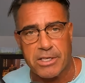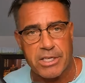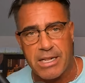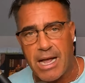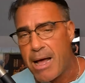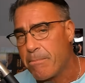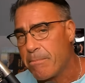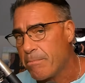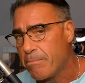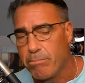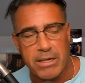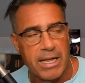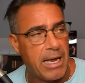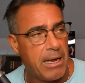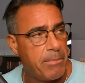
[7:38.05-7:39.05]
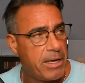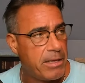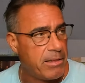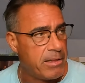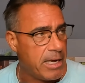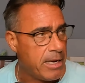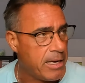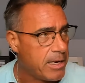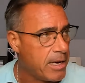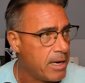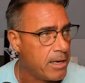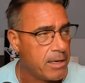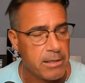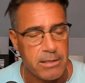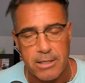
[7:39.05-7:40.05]
Stop blaming
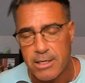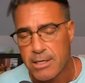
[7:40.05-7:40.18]
the